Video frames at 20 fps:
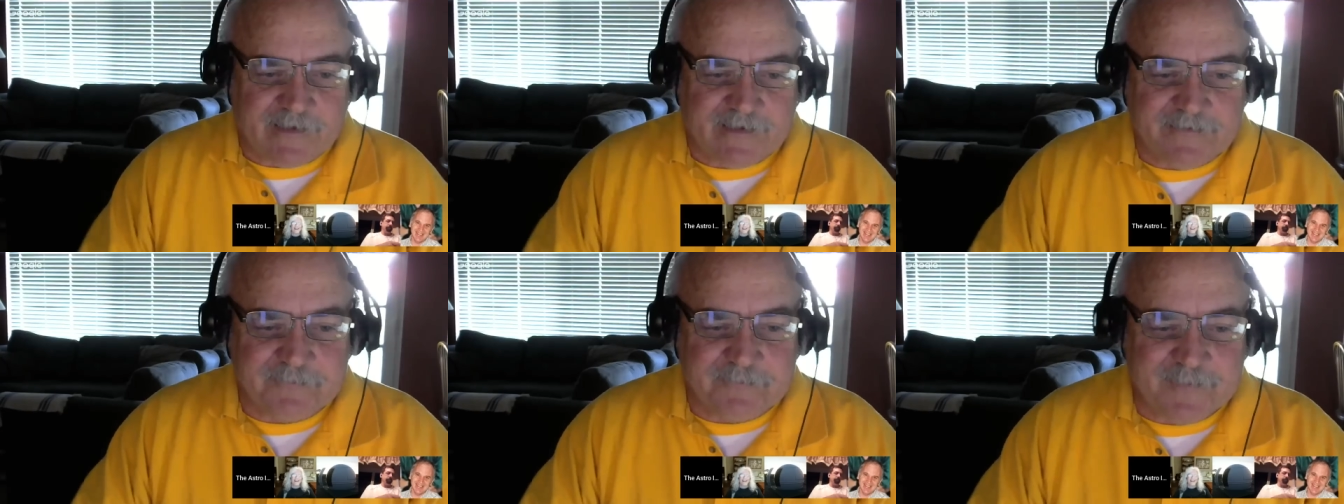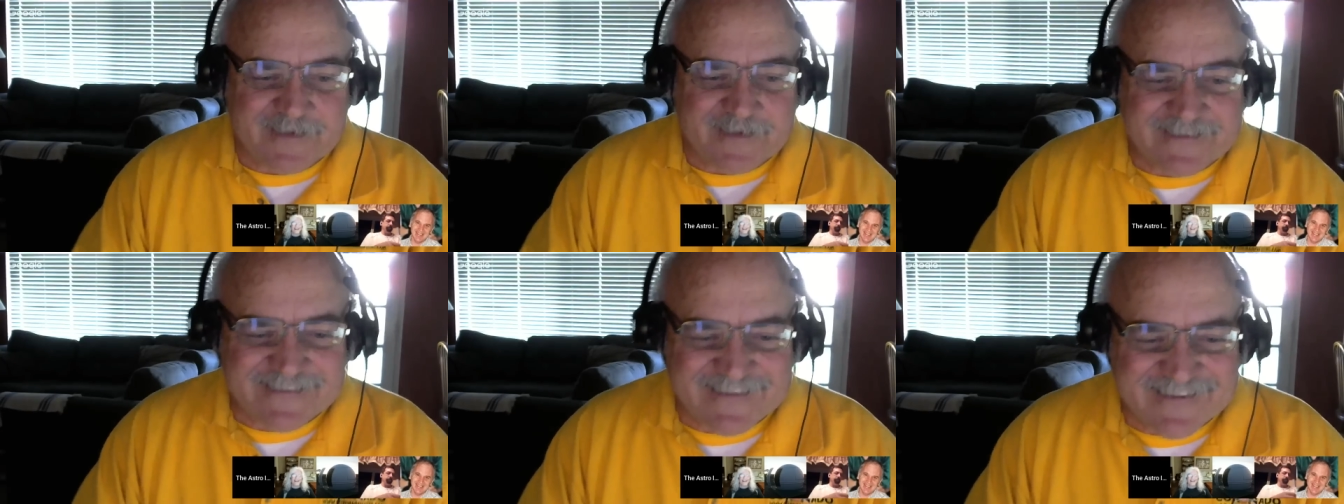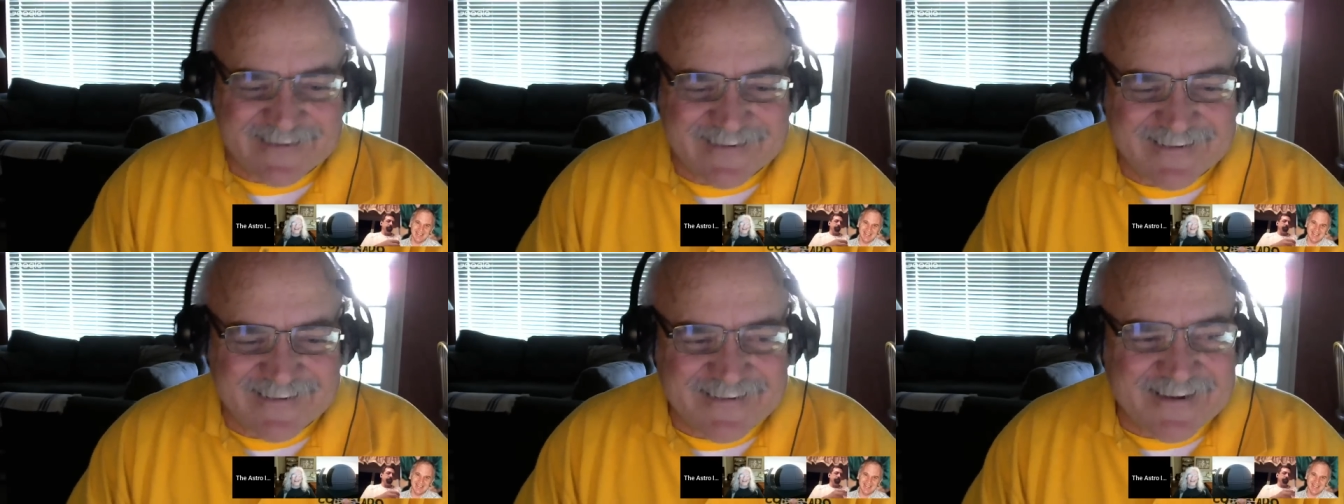but uh,
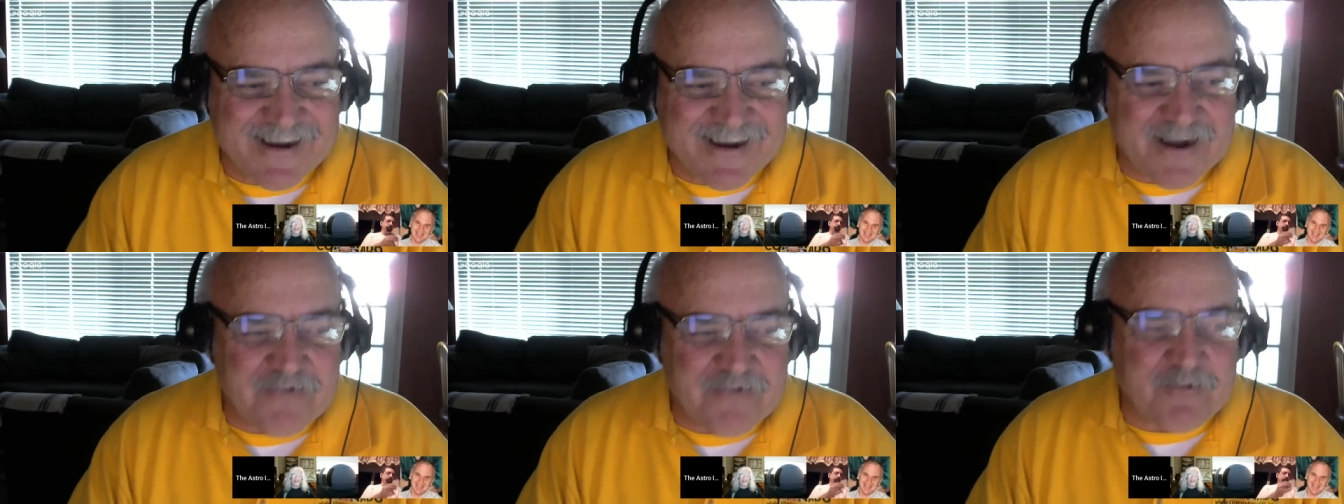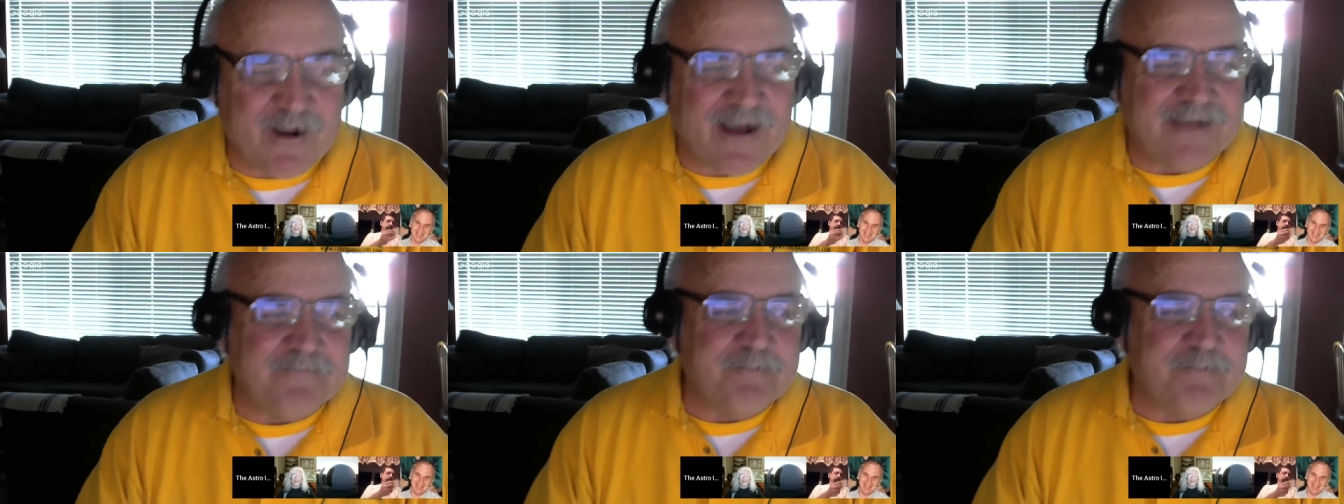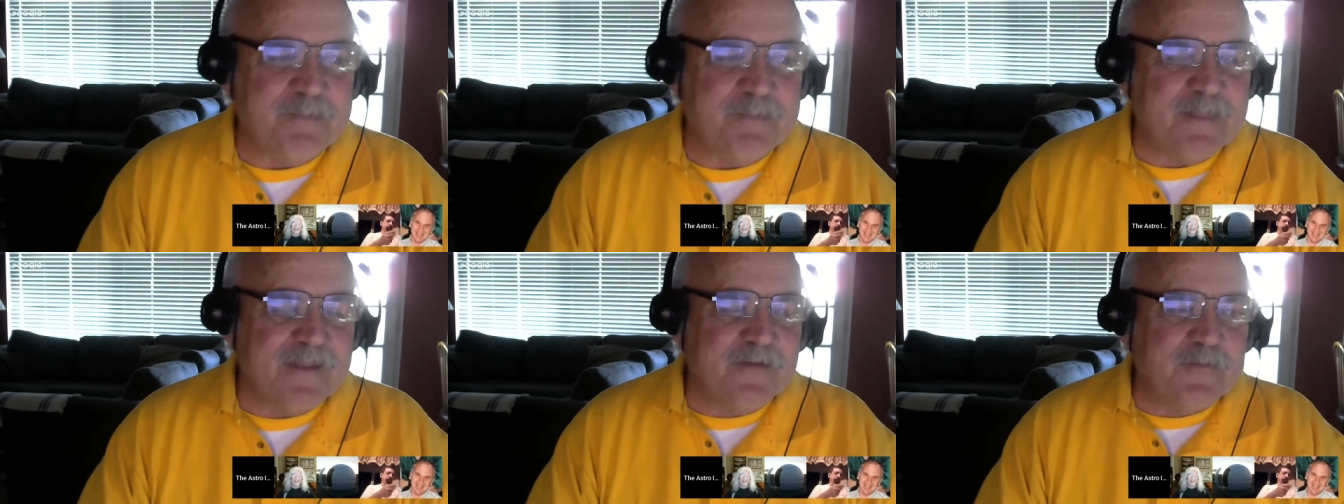hi, Ron.
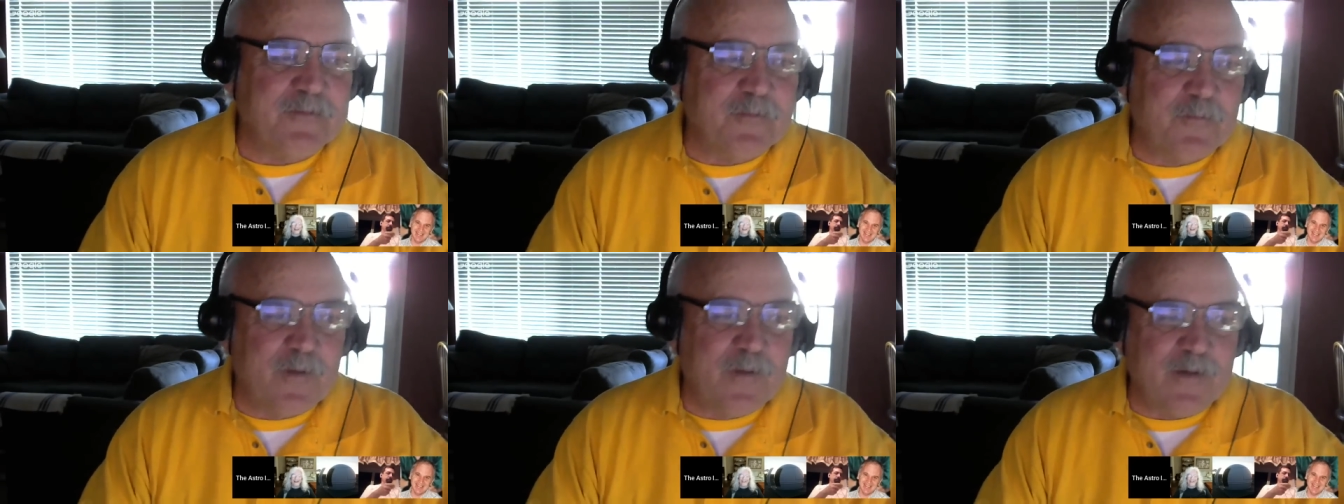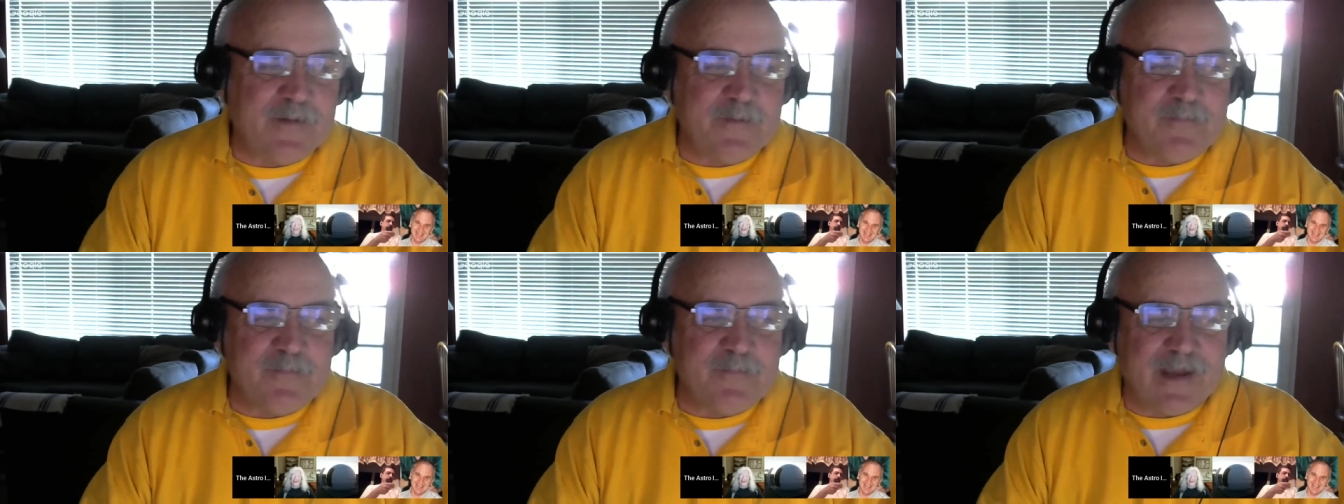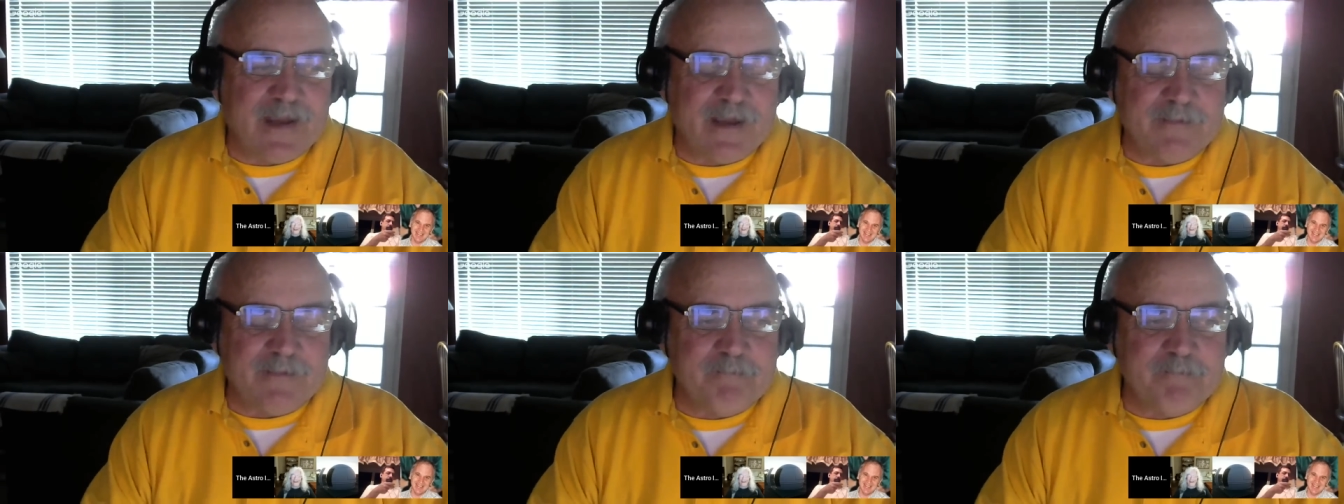Welcome. Hi
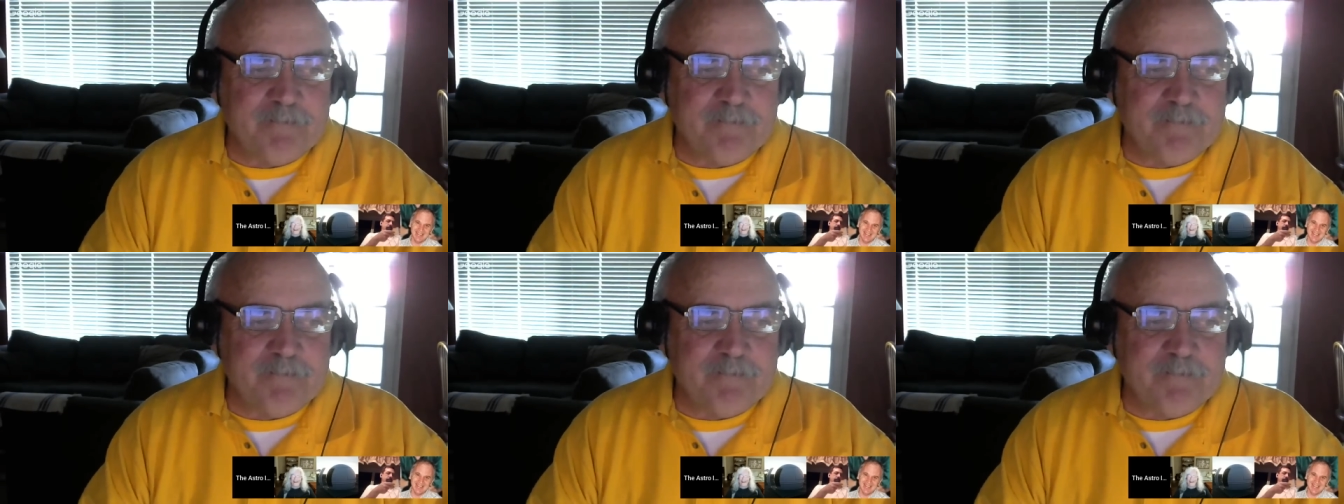there.